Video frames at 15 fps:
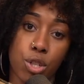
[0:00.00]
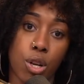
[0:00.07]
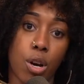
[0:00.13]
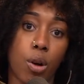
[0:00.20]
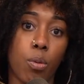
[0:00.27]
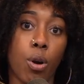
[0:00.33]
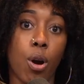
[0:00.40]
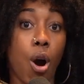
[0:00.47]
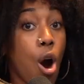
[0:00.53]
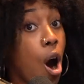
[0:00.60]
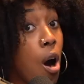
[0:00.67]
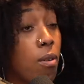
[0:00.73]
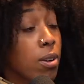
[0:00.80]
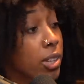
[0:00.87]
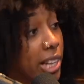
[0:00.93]
on the show. We're
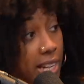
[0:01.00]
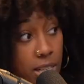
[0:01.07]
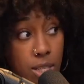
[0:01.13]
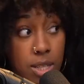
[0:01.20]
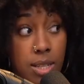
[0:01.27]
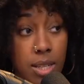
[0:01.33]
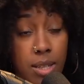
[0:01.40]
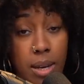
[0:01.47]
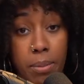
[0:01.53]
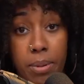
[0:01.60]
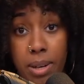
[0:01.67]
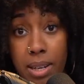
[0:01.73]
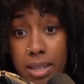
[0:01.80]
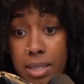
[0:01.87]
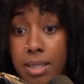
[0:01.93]
all related to
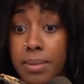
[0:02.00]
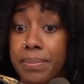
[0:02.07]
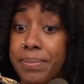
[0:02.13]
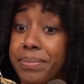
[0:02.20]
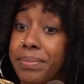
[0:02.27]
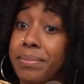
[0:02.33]
celebrities.